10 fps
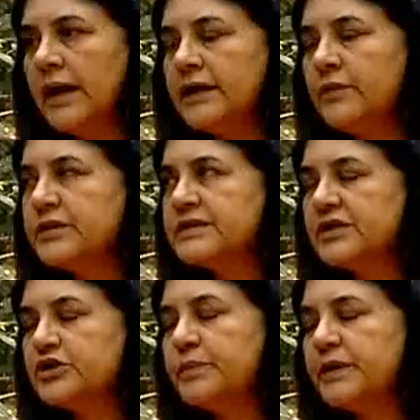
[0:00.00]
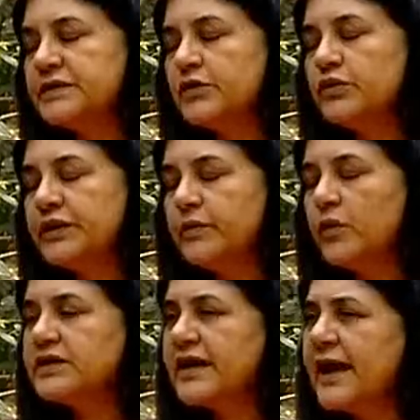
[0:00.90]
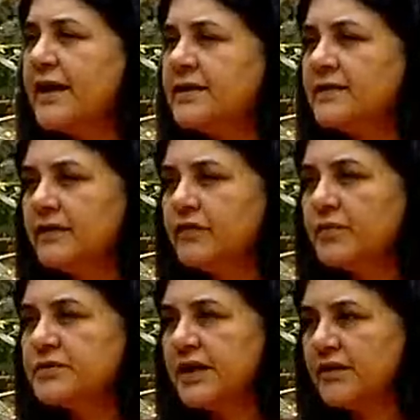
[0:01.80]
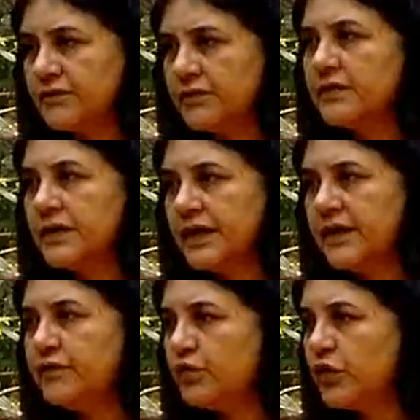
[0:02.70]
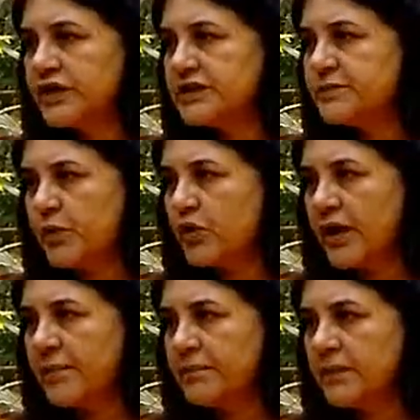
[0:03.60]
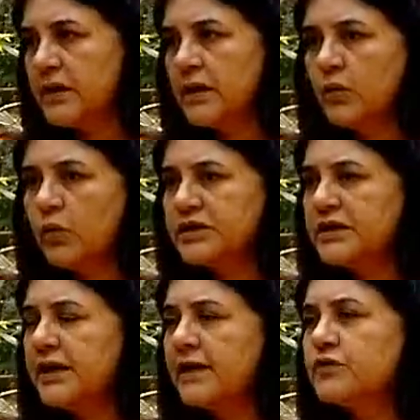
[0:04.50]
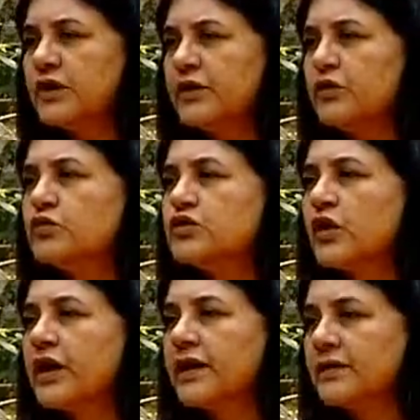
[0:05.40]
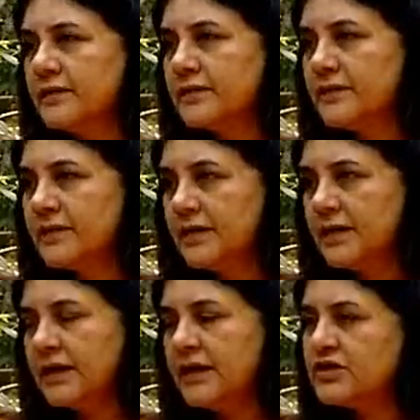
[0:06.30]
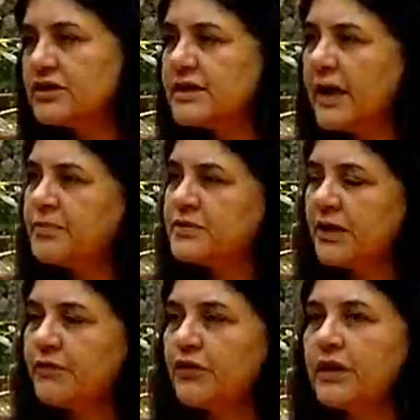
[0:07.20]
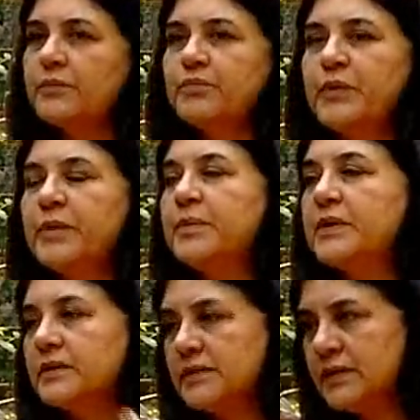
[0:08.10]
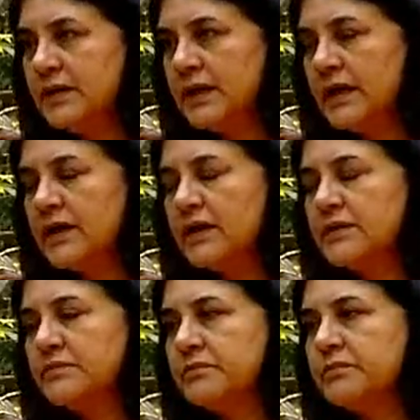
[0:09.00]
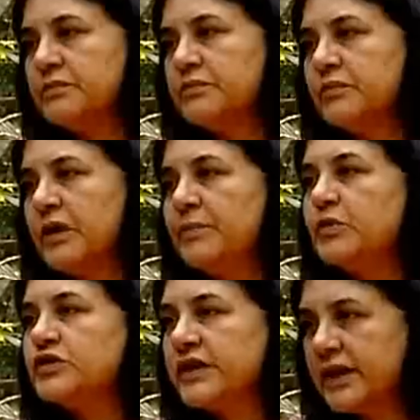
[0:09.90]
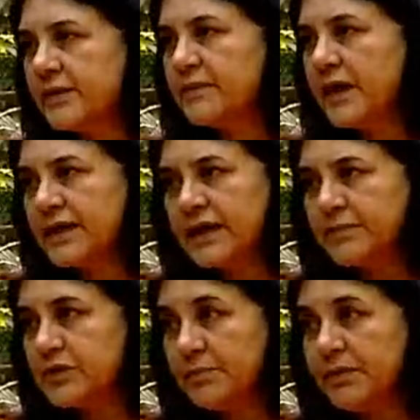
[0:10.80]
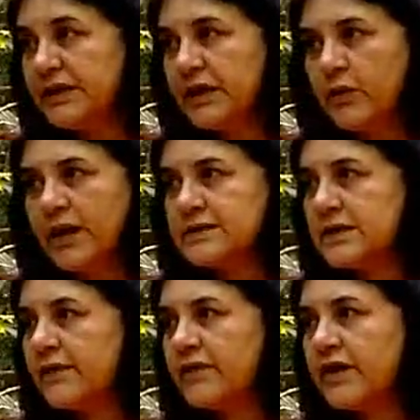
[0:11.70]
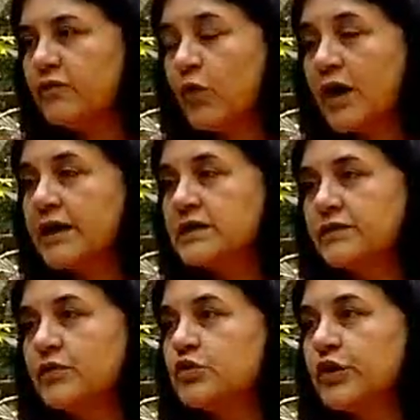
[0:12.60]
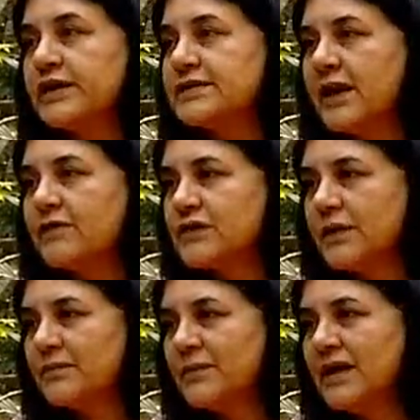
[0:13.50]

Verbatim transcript: And he was uh, such a person who didn't want anything for himself. If you look at his program, what did he have to lose or gain? He just kept suffering people um, abusing him and kept completely quiet. He never gave one interview during his lifetime.